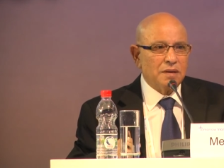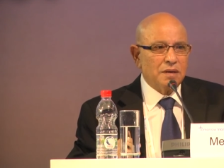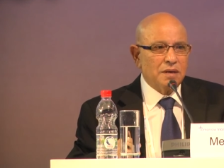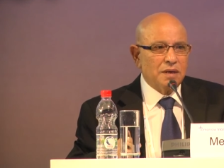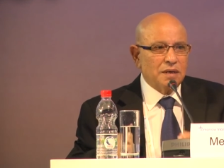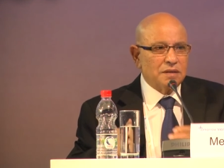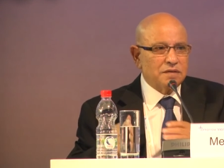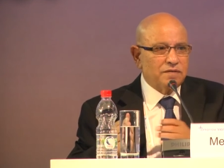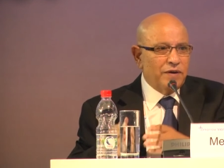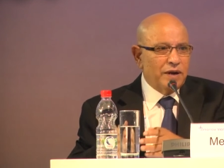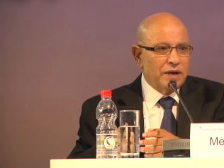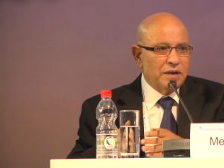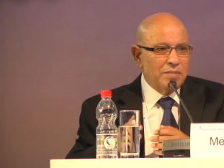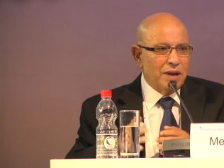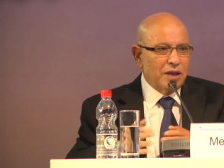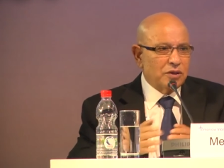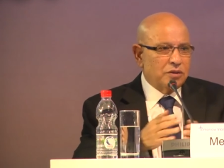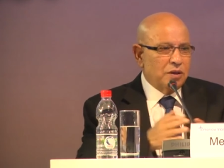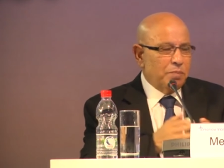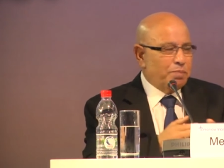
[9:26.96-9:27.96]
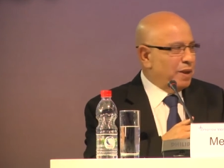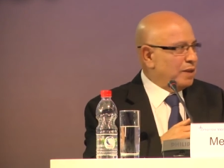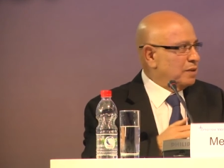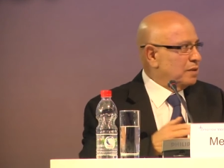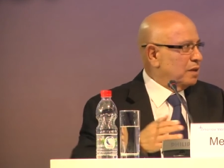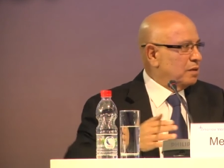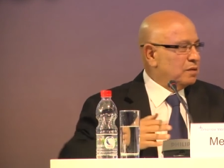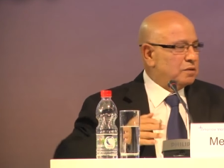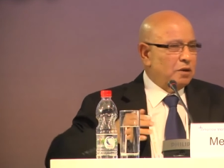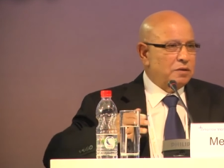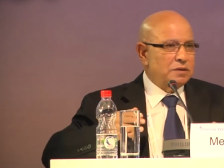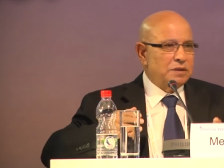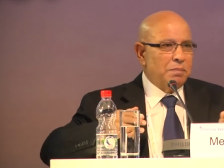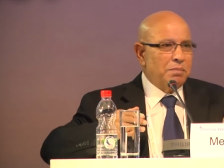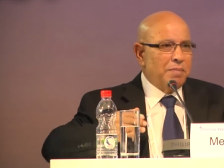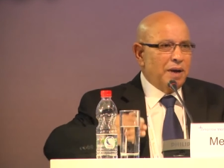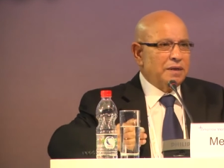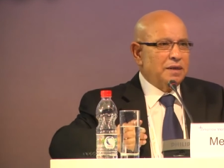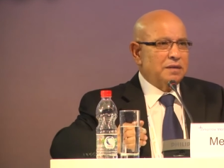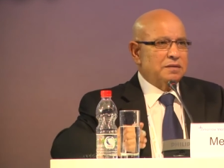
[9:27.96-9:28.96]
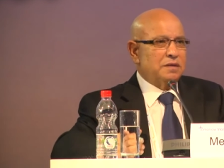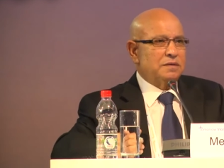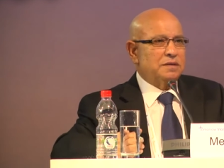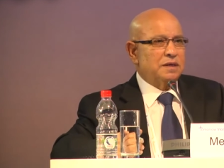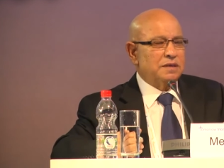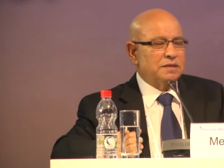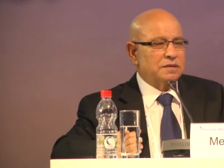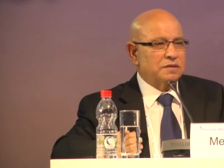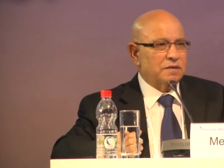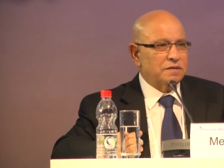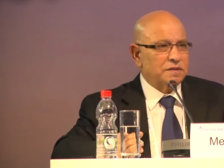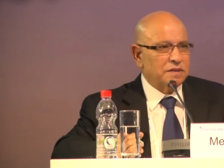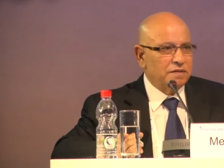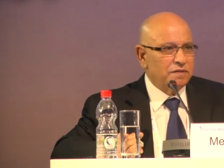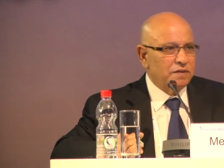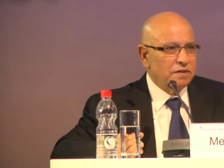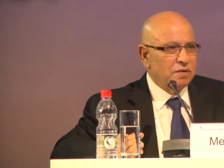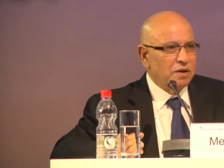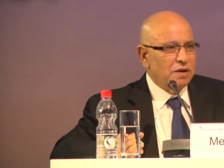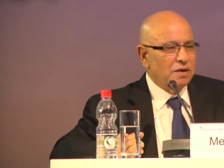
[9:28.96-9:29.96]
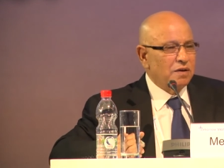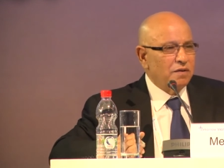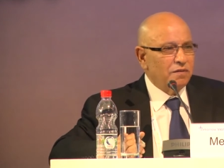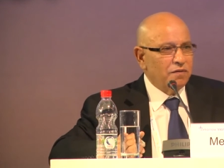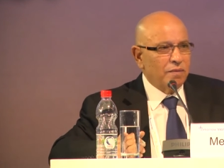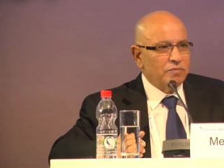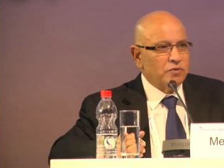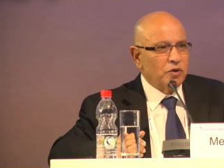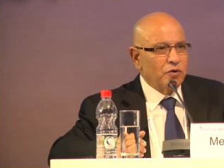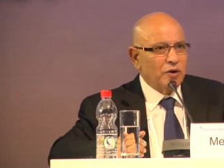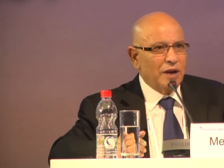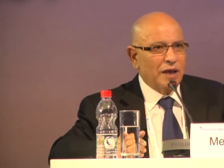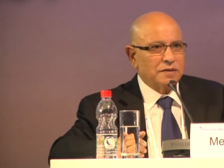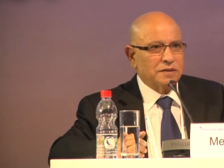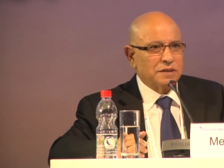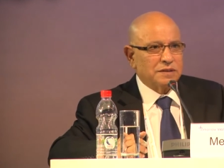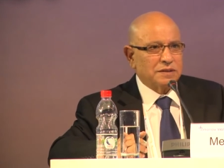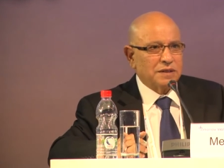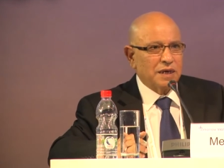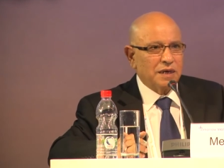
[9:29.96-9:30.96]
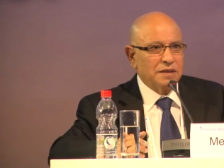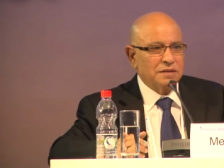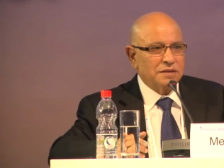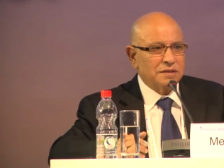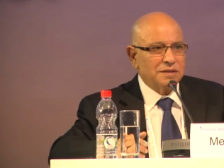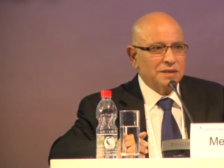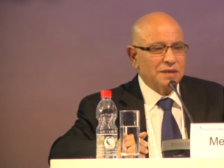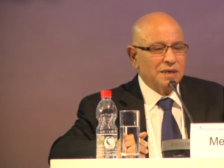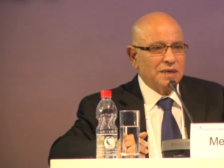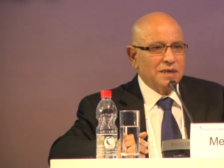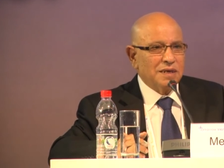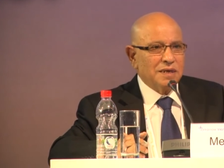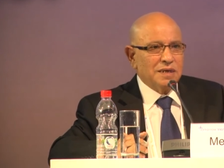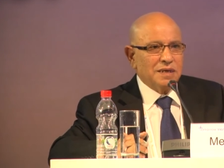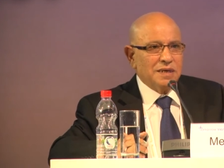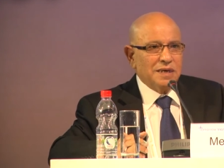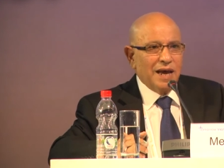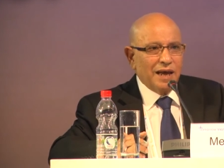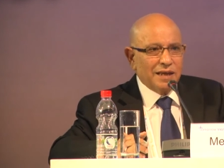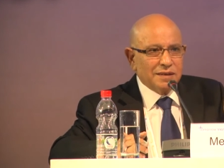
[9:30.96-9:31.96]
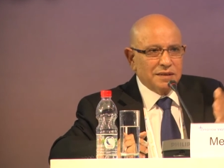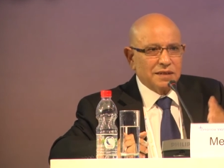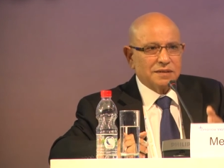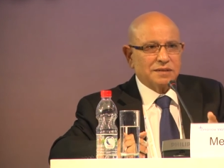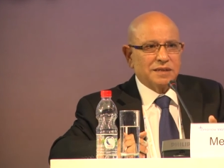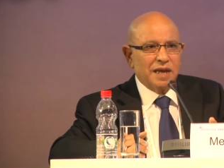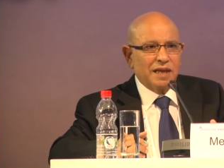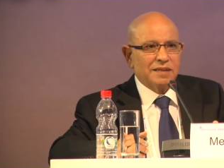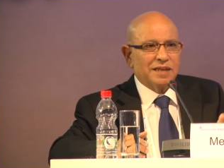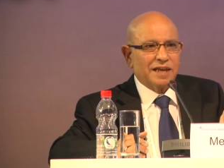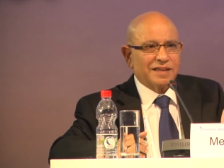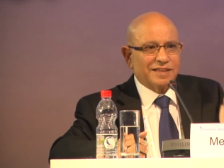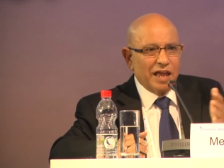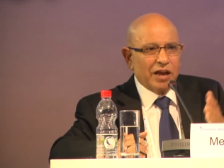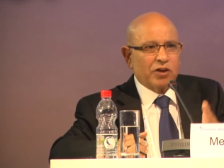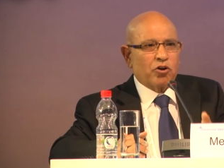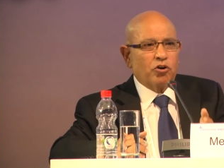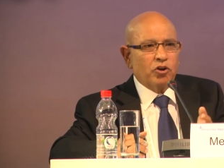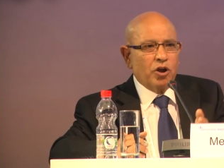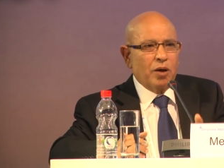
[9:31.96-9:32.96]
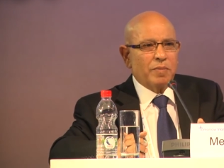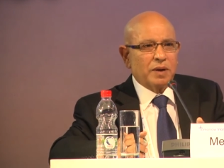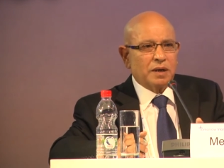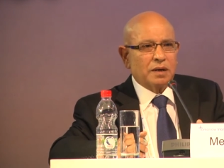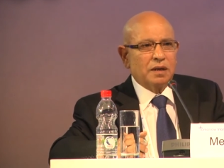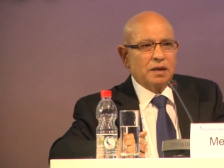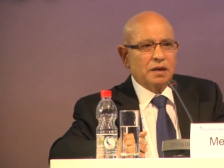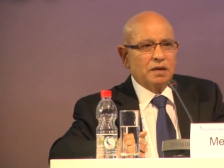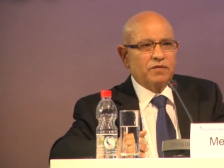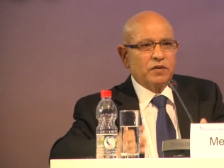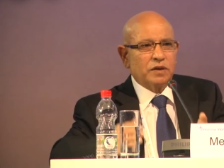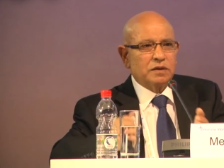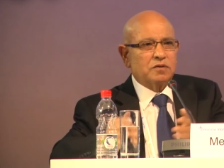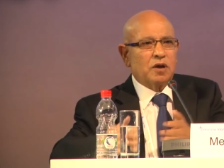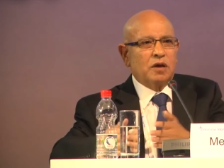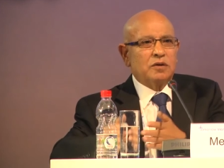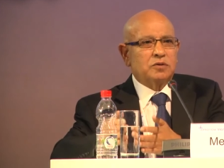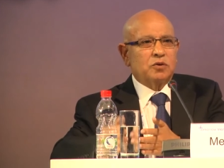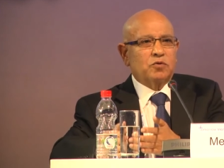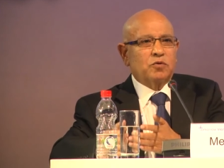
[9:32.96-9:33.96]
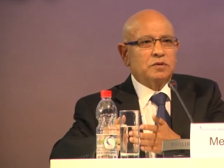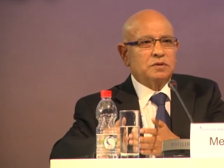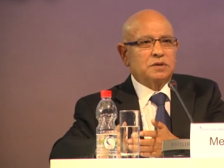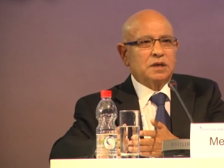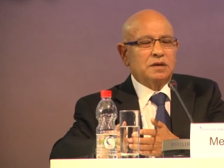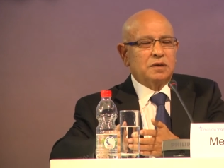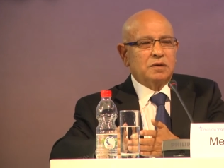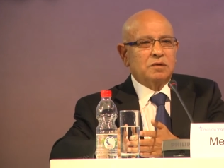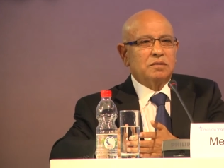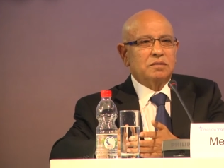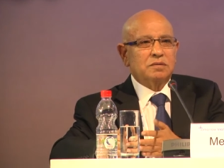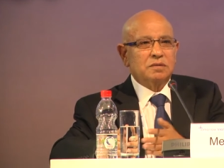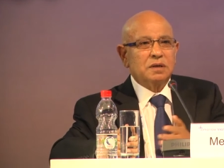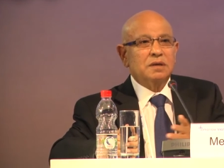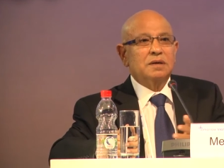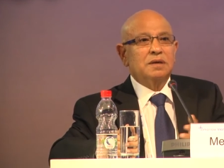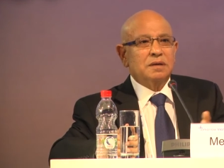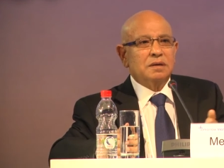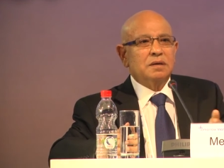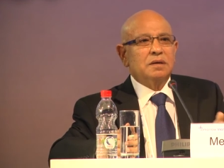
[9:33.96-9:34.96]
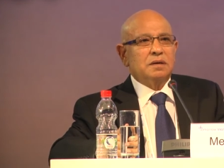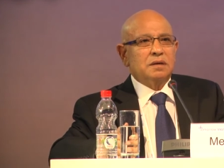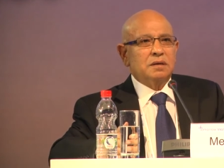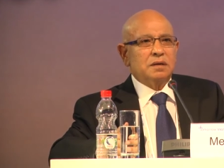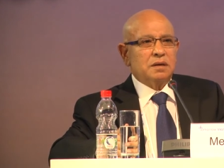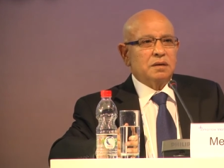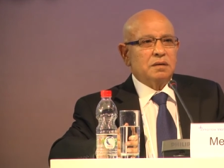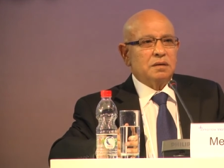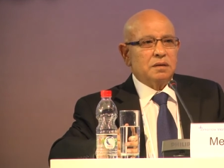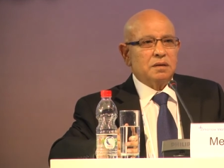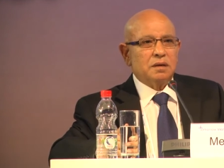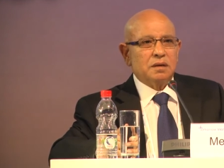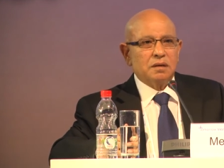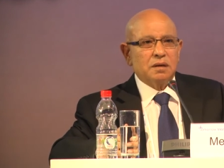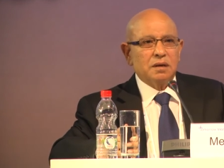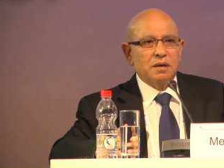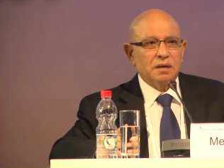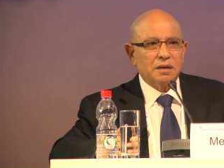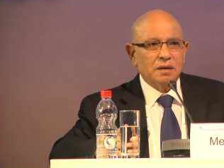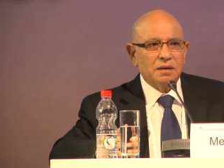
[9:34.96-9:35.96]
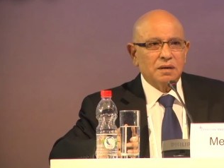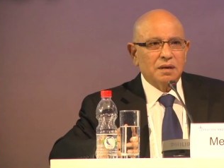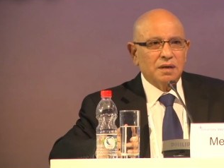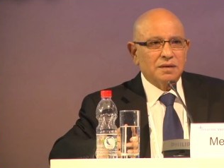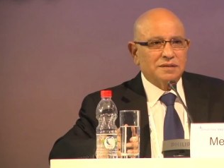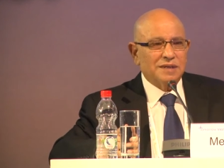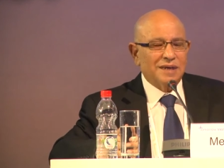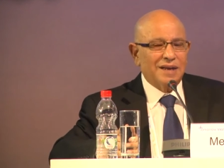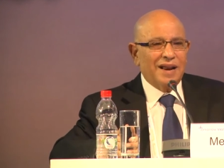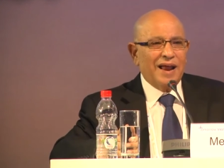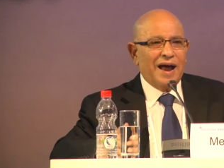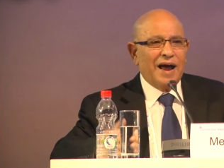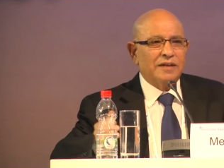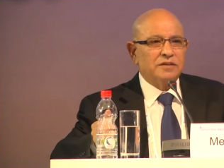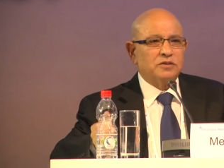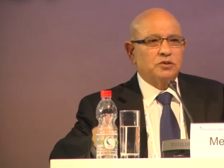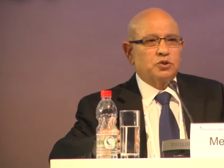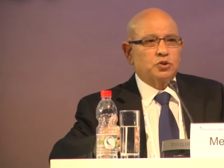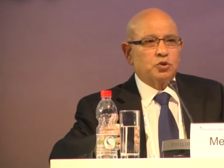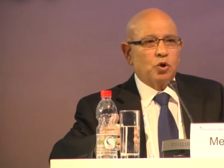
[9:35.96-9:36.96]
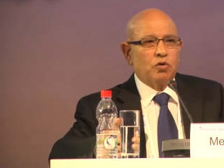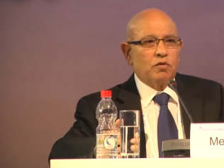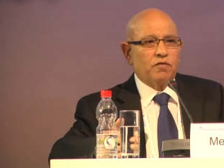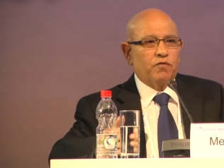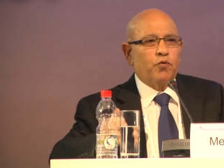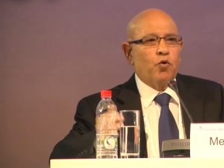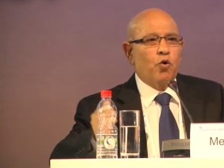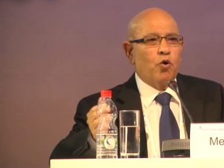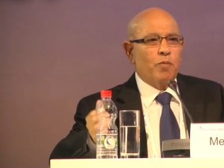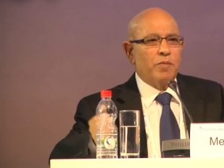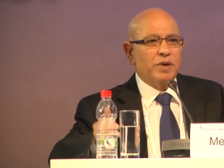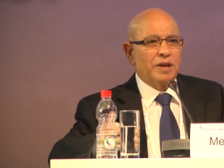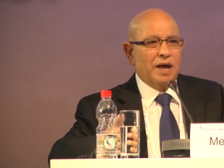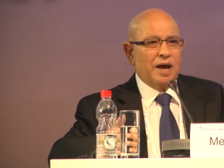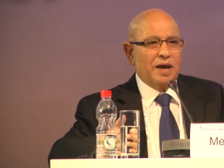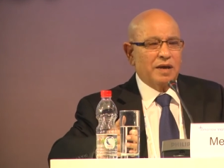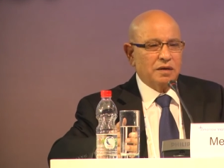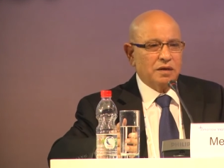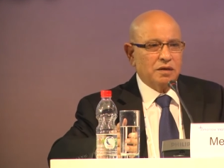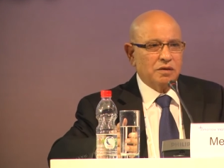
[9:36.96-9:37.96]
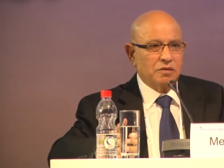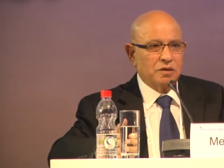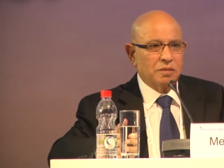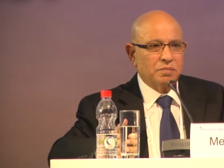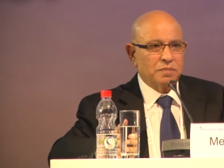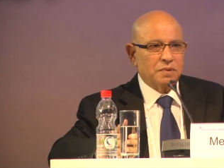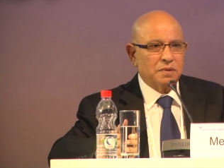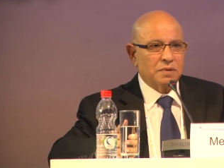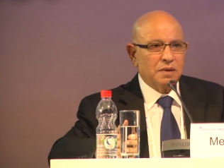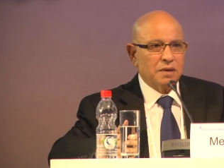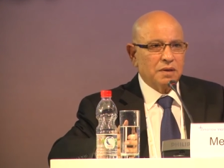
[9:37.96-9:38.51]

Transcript: He is very much dependent on the money that he is receiving from the United States. He understands that economically, if he is going to continue, it's an unsolved formula in Egypt.